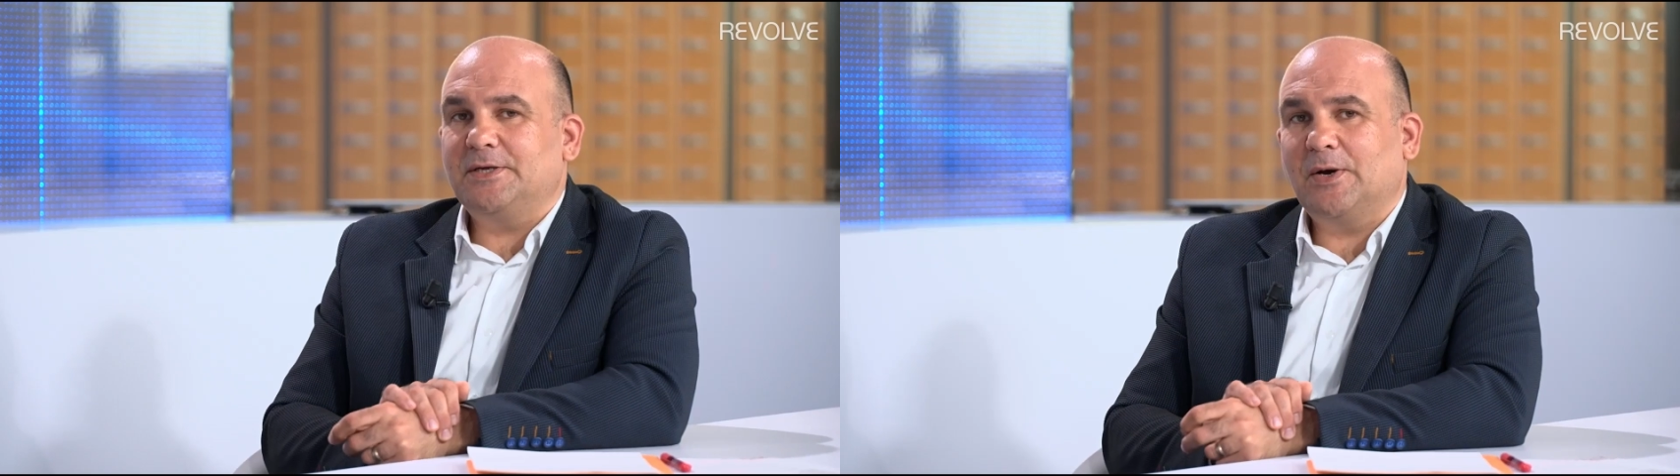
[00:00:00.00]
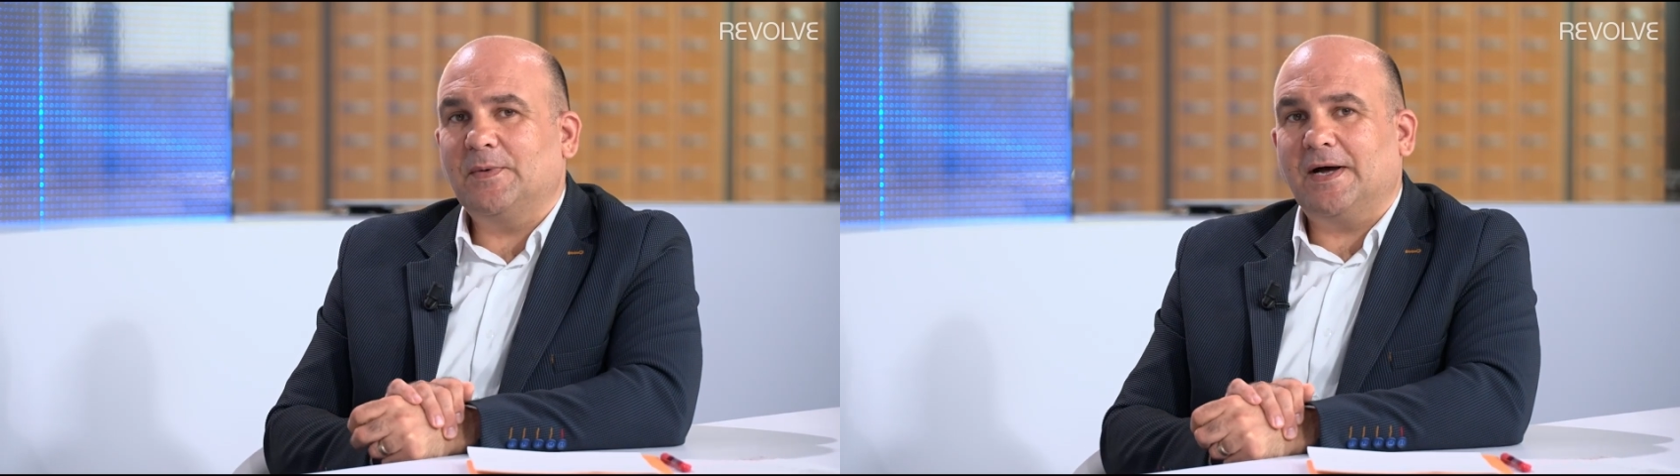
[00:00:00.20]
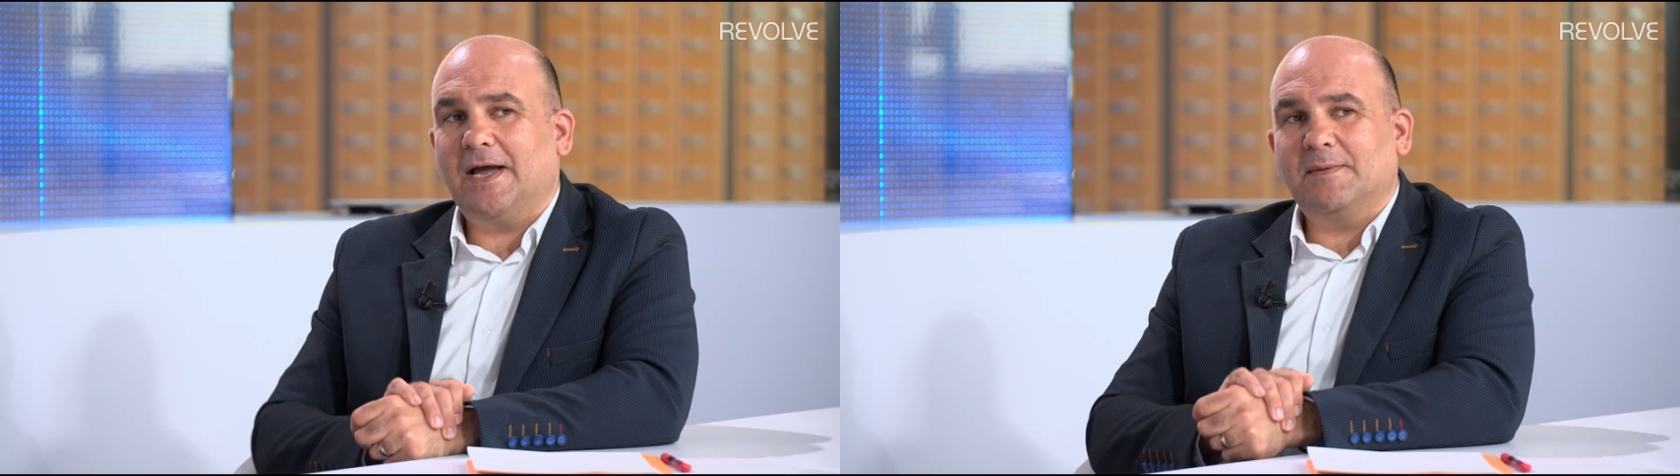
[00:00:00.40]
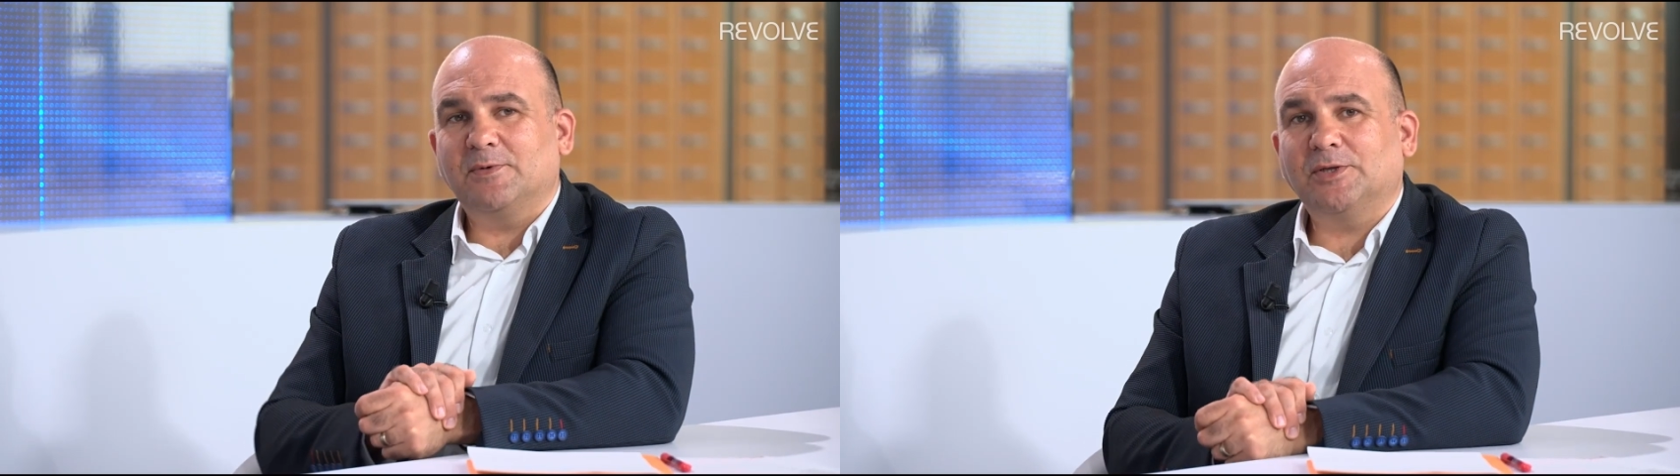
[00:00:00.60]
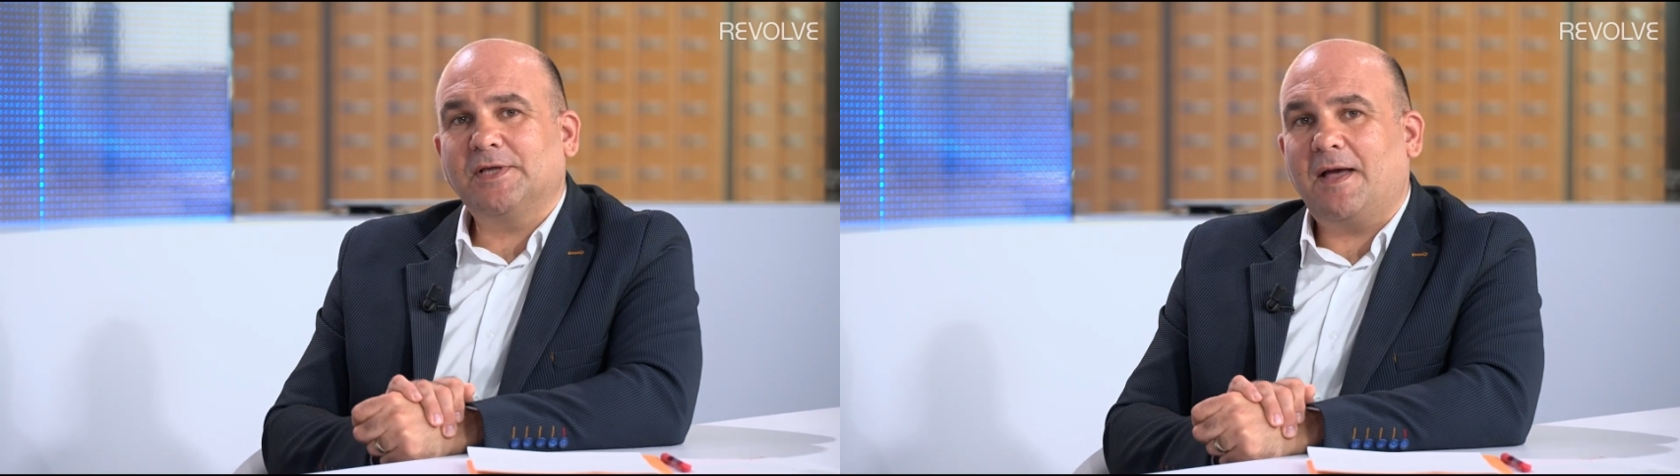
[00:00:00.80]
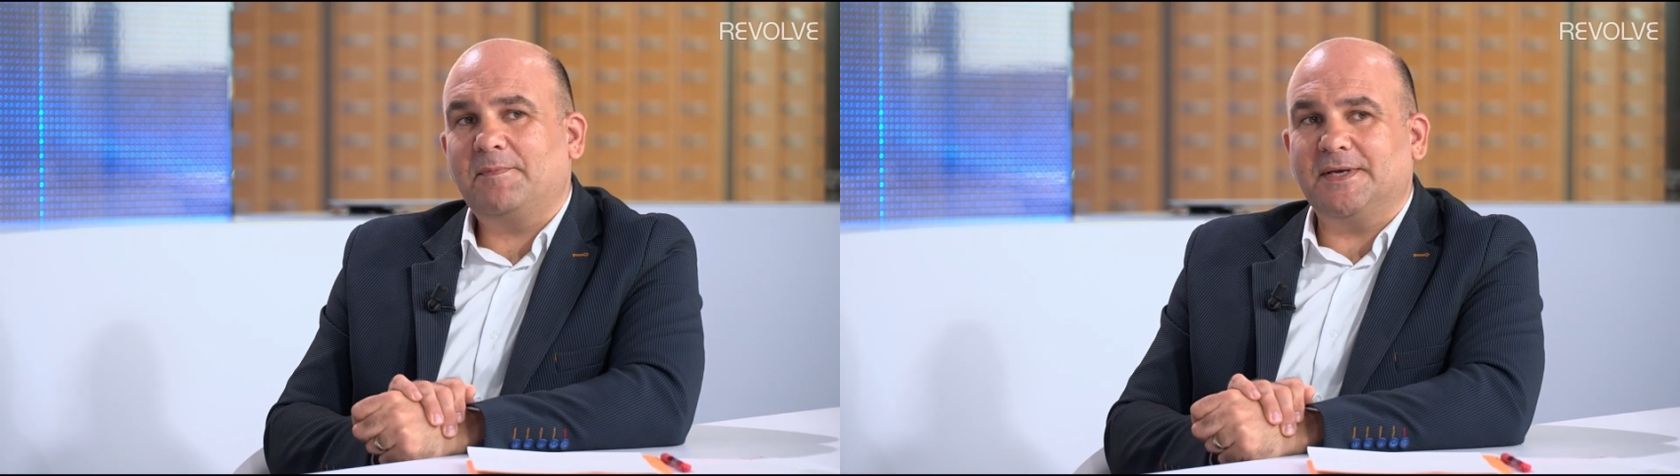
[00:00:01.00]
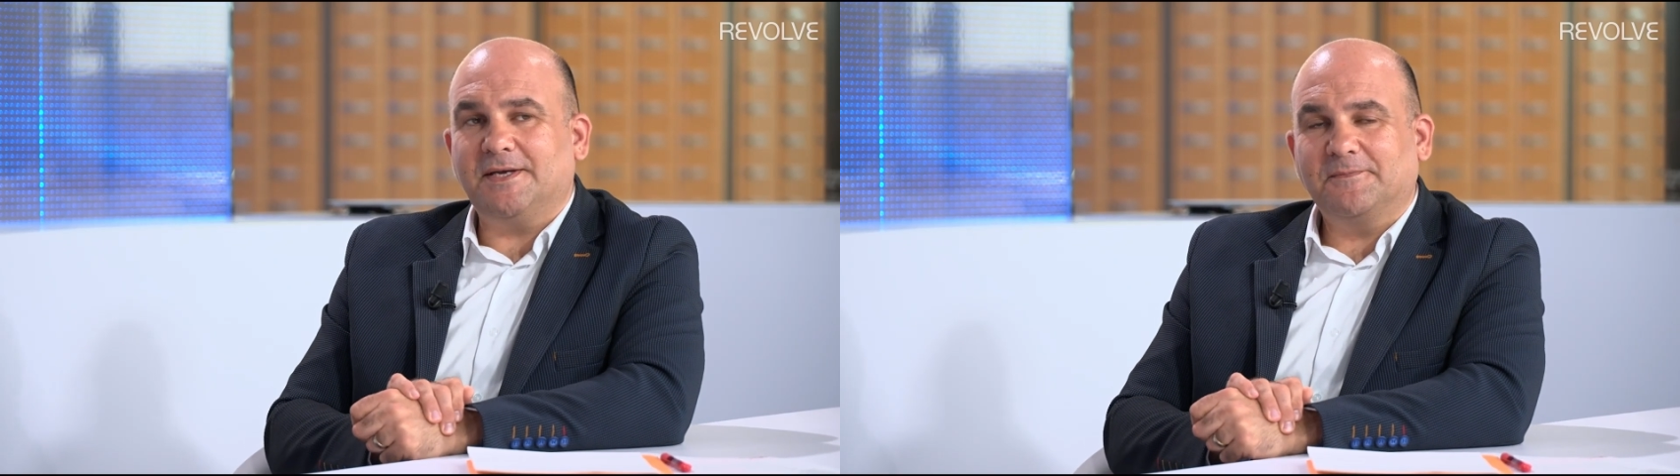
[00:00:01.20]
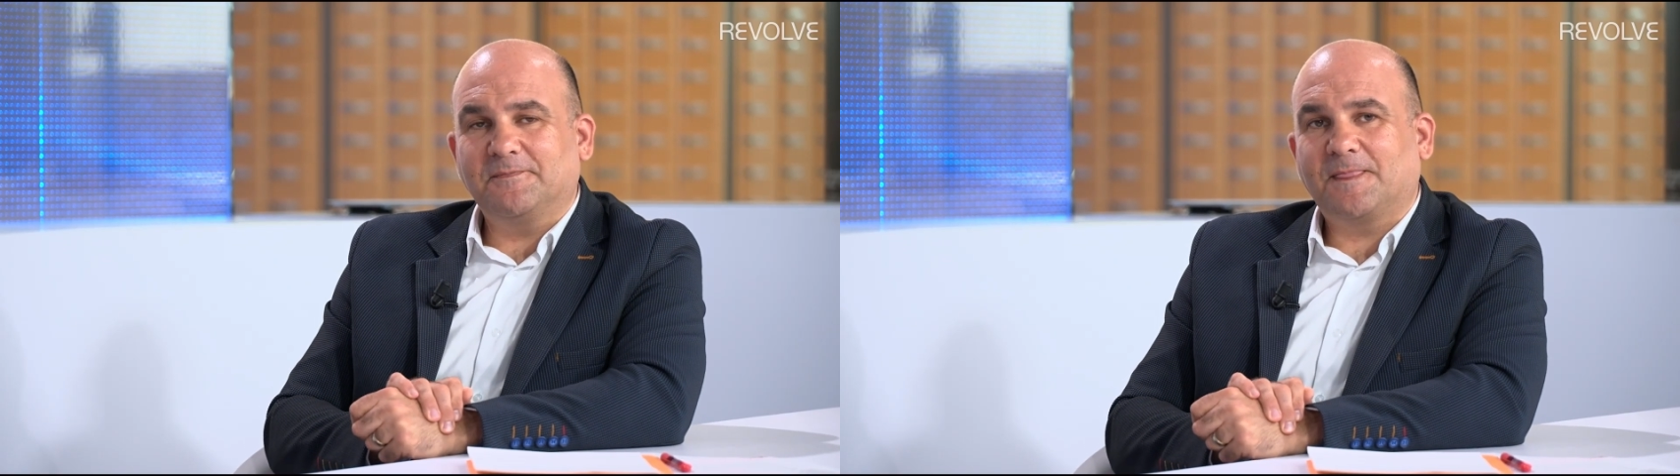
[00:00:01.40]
know, I am not happy